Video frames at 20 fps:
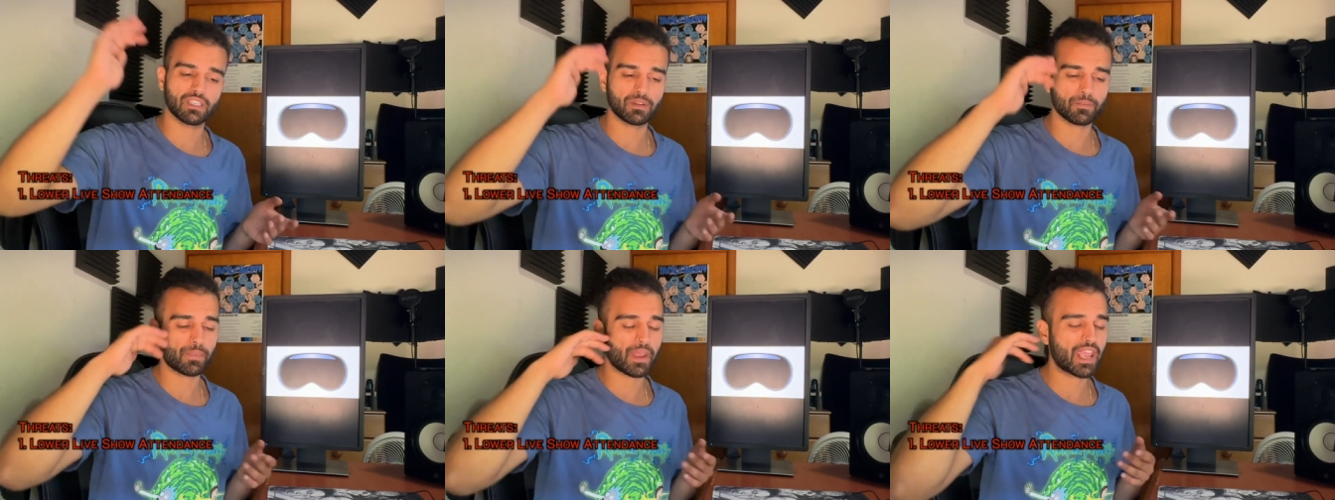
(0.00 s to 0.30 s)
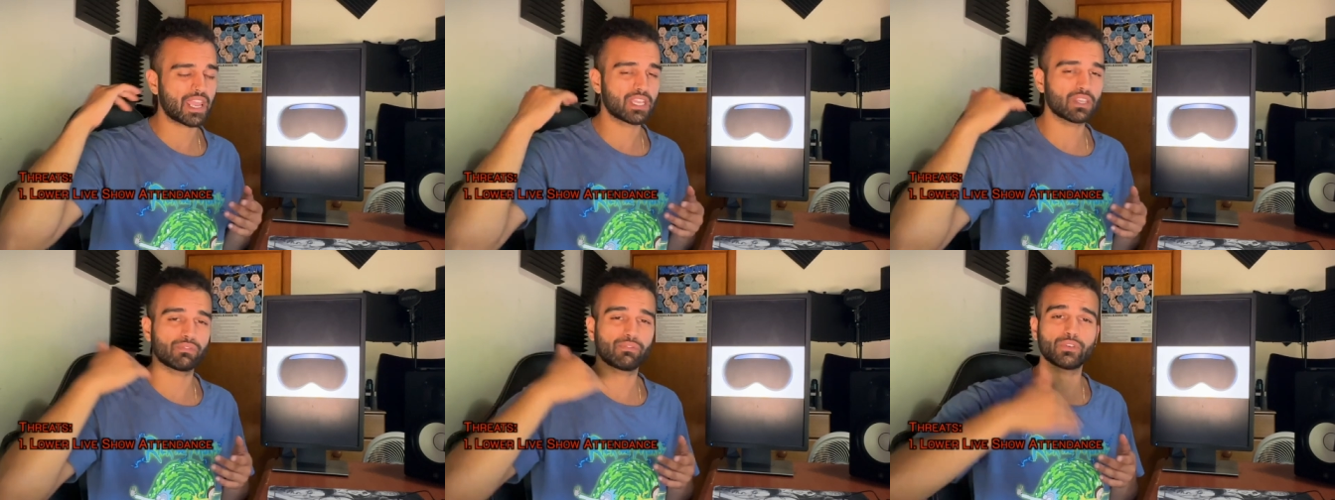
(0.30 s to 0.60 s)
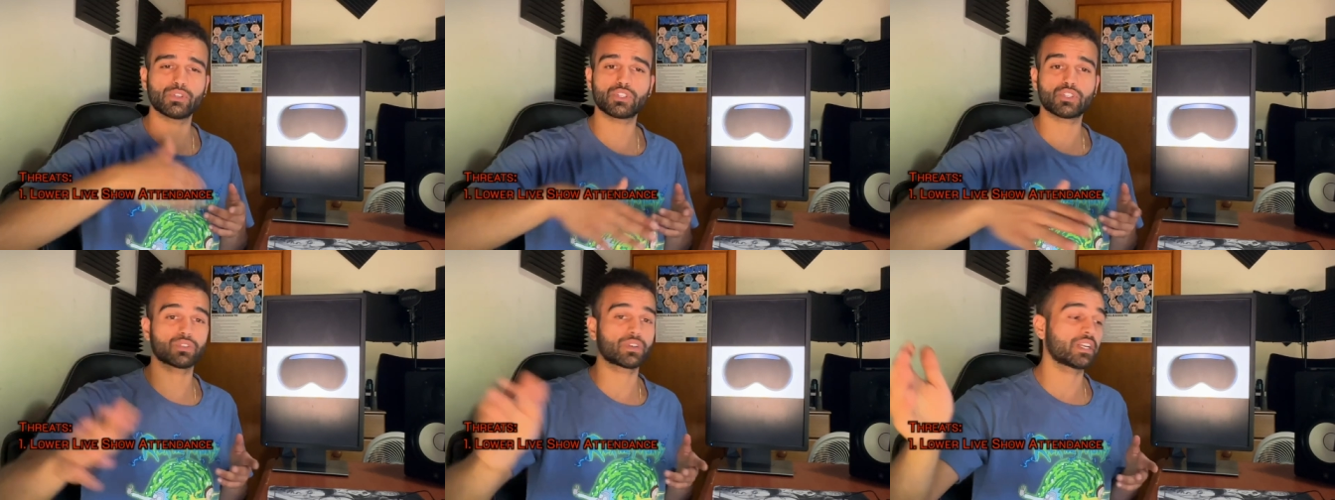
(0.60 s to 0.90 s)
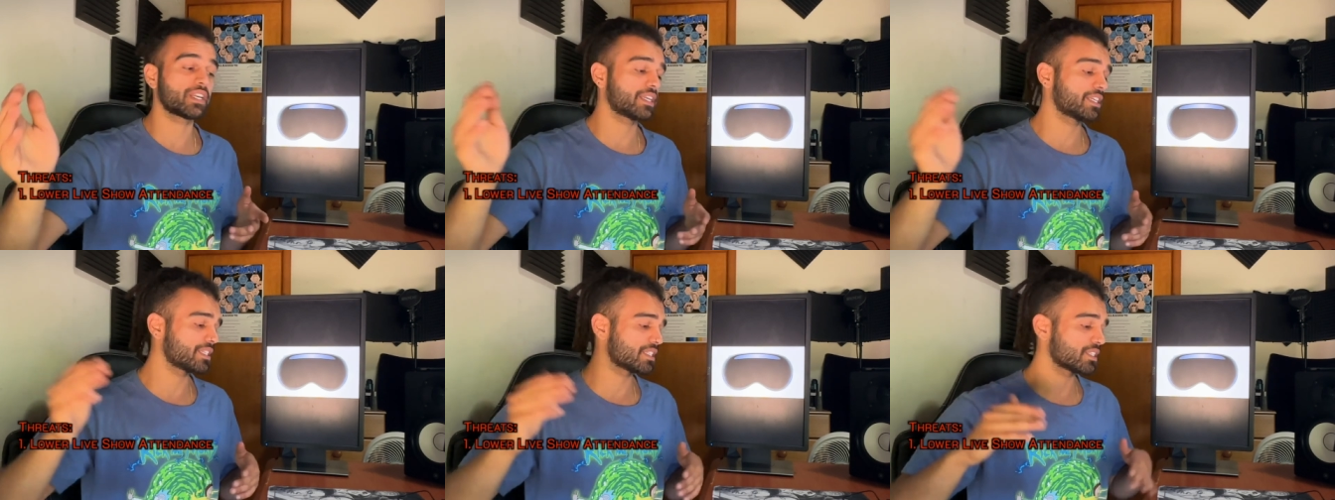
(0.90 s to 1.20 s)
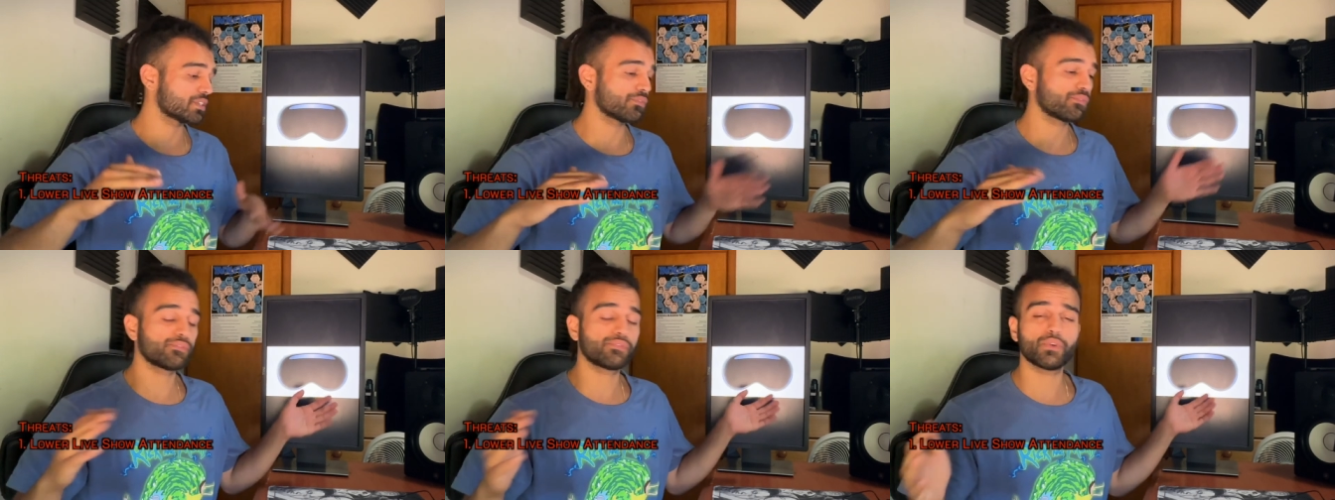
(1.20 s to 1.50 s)
and paying for drinks
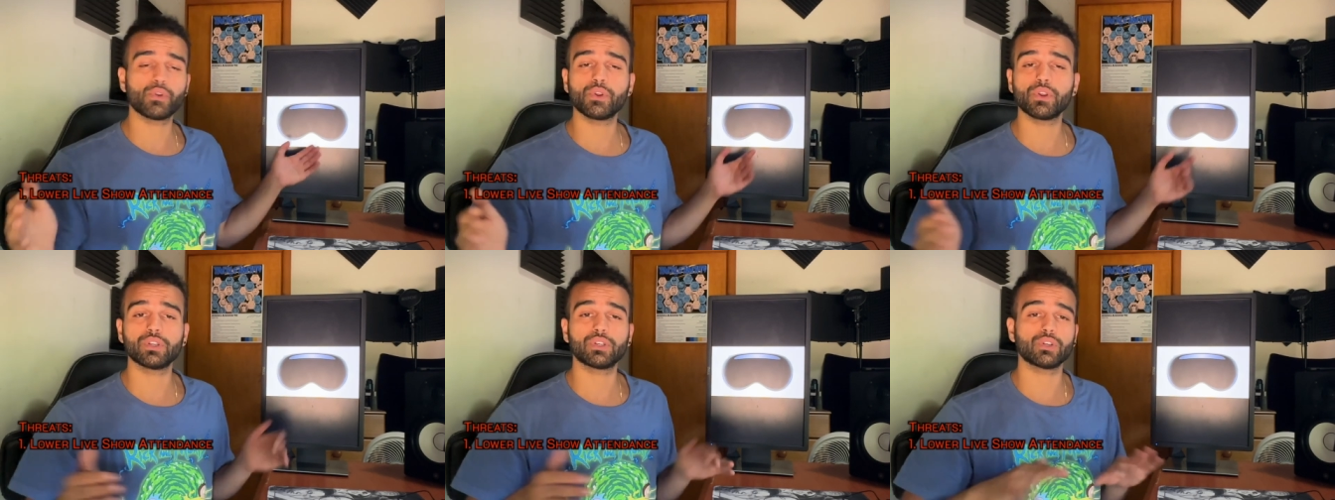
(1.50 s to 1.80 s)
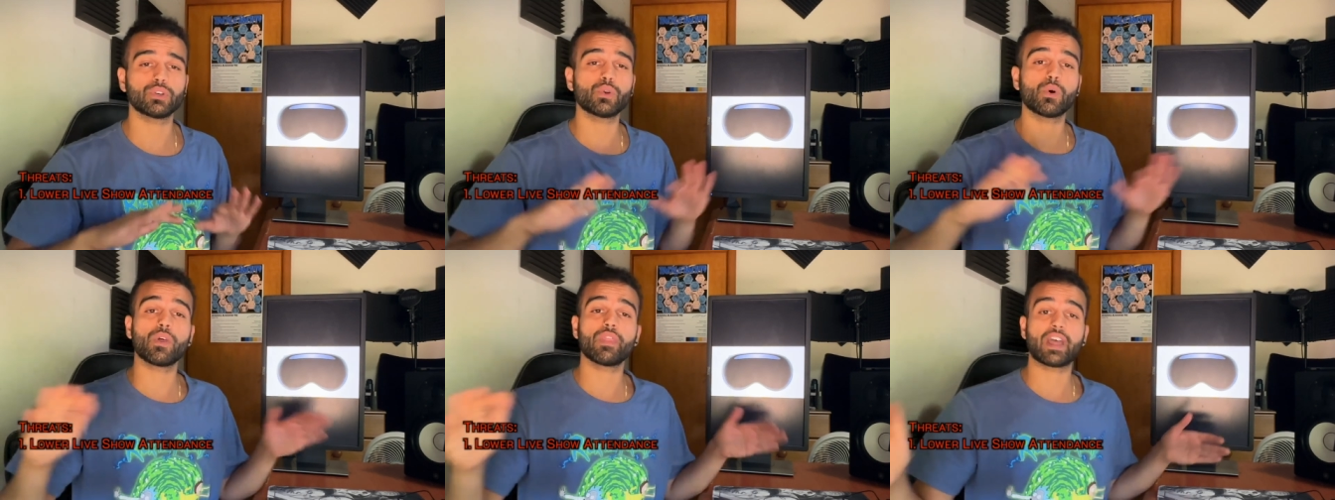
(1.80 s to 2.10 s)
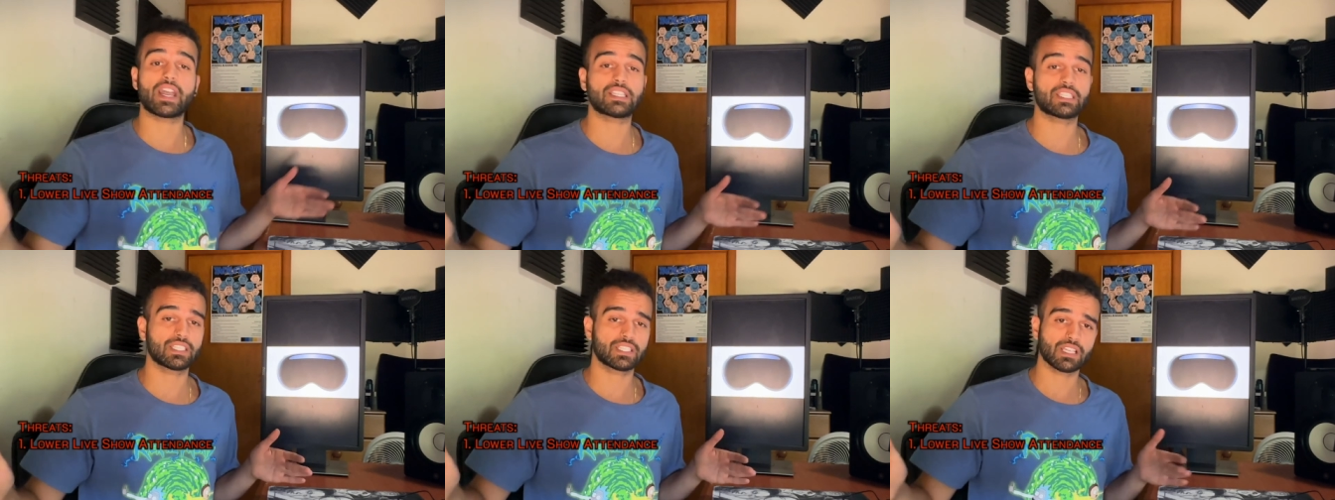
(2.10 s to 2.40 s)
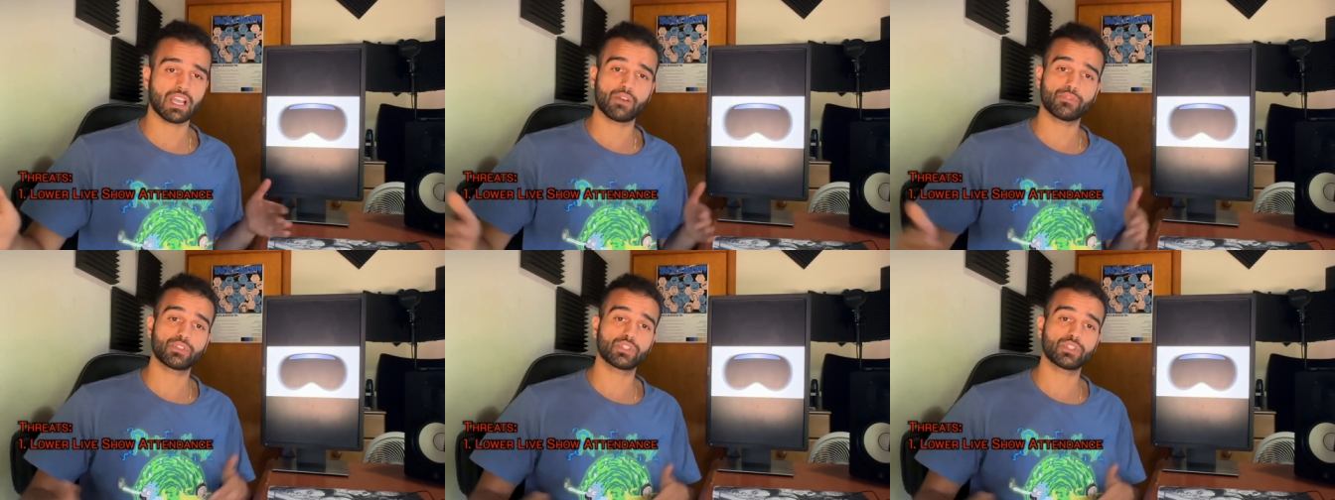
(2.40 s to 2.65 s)
and food and all that stuff.